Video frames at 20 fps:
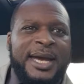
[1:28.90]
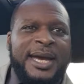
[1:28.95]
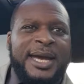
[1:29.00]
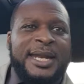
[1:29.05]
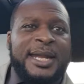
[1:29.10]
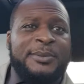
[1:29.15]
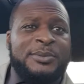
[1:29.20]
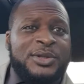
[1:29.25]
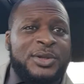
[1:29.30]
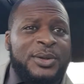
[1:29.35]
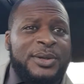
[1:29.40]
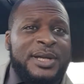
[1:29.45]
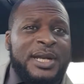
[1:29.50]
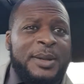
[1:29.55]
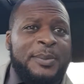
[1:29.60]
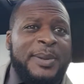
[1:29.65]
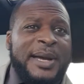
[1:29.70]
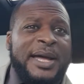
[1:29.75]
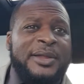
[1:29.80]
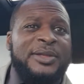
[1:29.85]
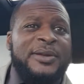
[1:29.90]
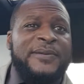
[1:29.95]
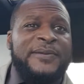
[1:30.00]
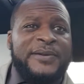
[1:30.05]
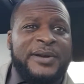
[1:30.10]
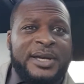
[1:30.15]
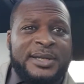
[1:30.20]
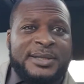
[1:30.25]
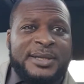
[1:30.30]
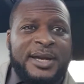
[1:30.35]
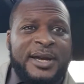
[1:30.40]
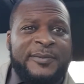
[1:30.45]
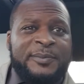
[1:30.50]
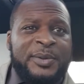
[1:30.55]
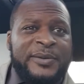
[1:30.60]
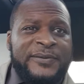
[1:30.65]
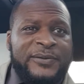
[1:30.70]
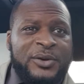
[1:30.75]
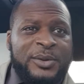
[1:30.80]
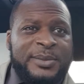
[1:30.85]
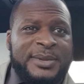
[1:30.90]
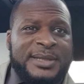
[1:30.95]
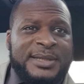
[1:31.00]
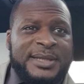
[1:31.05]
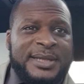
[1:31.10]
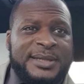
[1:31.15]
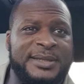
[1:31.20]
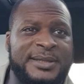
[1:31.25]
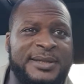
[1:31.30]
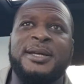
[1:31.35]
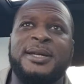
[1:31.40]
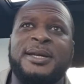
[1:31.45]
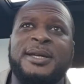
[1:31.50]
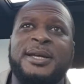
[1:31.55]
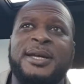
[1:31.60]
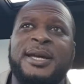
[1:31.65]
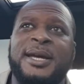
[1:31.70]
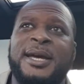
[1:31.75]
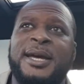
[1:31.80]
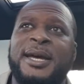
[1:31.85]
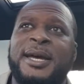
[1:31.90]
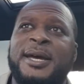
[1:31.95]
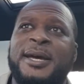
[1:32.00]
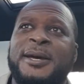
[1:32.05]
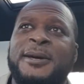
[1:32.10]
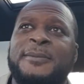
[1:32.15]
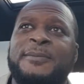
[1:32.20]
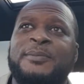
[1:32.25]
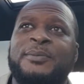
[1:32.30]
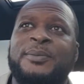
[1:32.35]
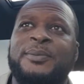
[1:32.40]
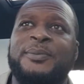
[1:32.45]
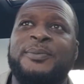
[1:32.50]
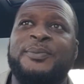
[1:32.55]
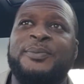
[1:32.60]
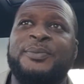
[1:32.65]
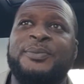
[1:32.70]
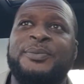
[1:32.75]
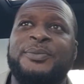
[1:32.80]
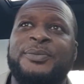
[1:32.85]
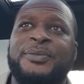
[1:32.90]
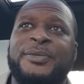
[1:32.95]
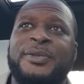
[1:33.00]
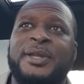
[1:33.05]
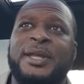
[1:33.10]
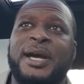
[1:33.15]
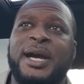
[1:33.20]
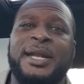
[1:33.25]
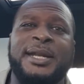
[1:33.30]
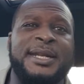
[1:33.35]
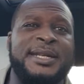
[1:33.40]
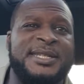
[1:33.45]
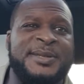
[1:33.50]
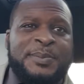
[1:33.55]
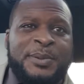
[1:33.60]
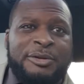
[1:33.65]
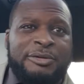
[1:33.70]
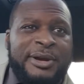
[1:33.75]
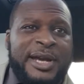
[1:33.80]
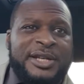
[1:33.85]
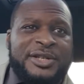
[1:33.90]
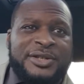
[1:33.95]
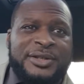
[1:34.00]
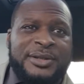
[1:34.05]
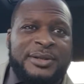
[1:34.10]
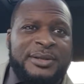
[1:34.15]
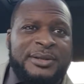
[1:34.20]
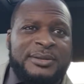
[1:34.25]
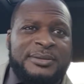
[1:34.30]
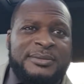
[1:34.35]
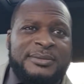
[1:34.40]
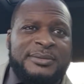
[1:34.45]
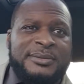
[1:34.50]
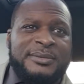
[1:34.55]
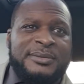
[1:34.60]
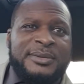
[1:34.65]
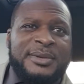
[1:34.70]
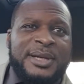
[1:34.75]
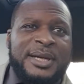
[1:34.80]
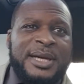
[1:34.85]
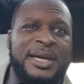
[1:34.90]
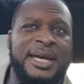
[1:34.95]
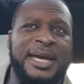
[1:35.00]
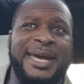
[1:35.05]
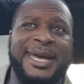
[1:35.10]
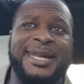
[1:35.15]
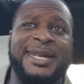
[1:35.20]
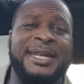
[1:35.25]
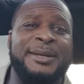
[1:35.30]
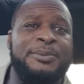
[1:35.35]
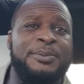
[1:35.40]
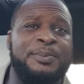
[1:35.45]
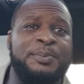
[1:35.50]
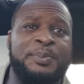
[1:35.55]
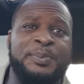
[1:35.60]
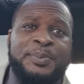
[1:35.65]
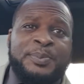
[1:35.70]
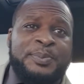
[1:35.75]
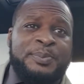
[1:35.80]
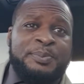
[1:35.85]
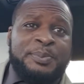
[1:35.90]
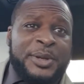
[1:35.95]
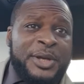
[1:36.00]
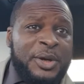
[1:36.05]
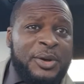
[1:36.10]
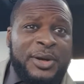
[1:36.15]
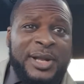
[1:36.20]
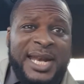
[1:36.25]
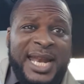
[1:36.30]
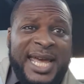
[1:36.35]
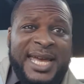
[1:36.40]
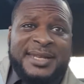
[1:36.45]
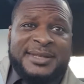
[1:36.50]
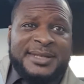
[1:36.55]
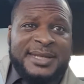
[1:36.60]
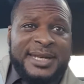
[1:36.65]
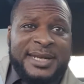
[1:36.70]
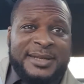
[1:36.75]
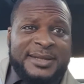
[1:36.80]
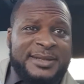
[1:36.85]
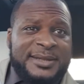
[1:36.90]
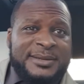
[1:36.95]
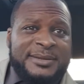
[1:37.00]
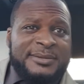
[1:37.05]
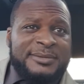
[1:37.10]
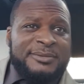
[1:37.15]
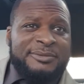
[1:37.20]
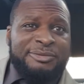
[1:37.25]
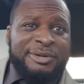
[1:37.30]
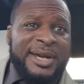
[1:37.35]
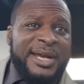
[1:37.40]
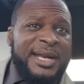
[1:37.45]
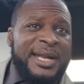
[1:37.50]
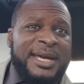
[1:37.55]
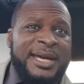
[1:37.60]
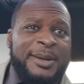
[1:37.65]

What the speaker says: And I'm talking about the first half performances. Uninspirational and pure laziness, really.